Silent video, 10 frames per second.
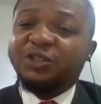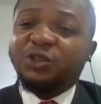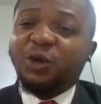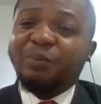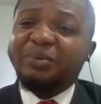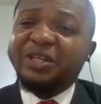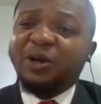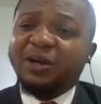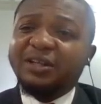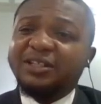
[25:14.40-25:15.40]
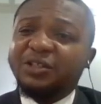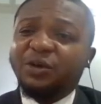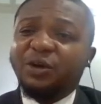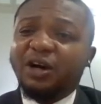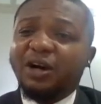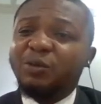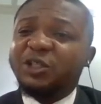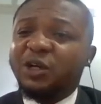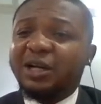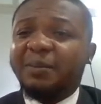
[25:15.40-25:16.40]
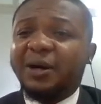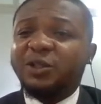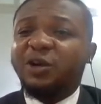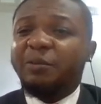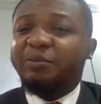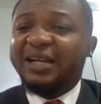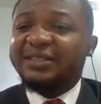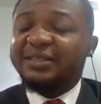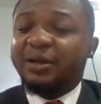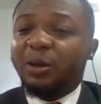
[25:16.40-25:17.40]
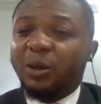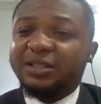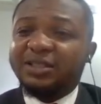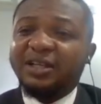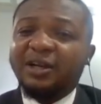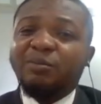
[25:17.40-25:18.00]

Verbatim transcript: So beyond, you know, um, we talk about oil prices a lot,